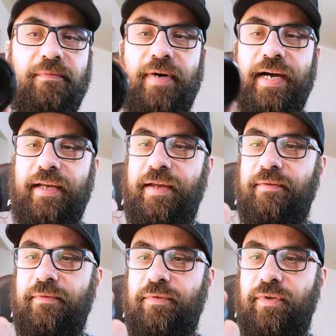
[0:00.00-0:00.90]
my
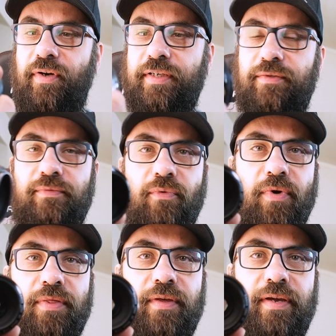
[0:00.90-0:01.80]

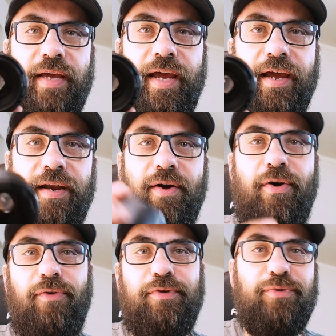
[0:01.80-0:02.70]
trustworthy and
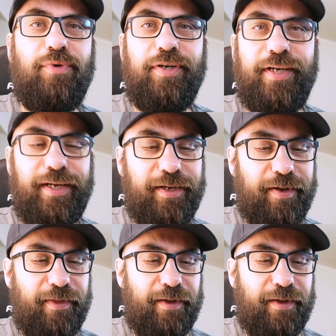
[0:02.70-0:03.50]
always working